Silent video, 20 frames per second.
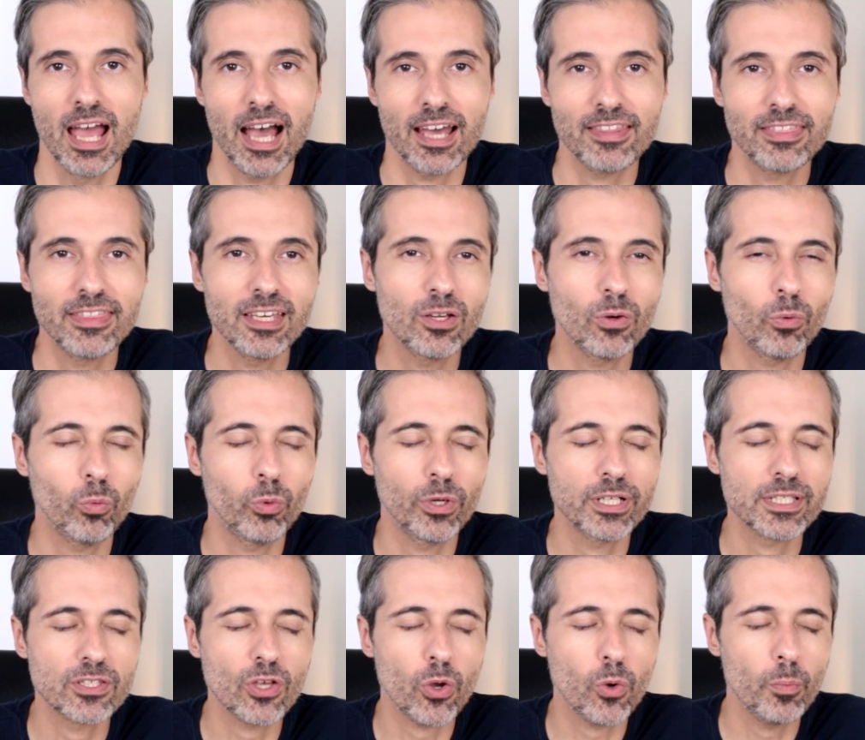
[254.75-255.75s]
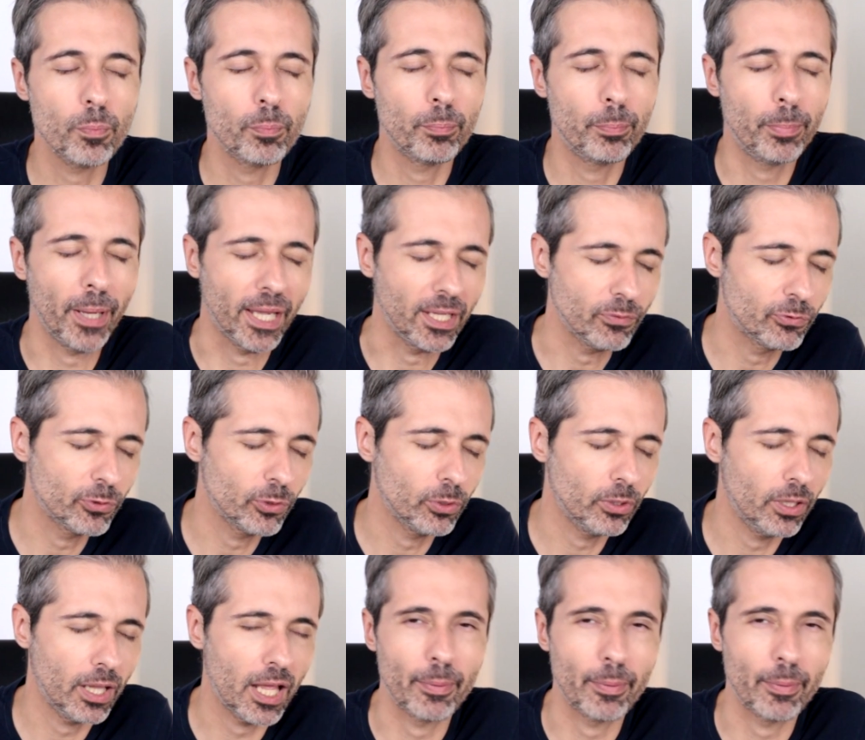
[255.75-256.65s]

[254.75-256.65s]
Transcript: I think what is so painful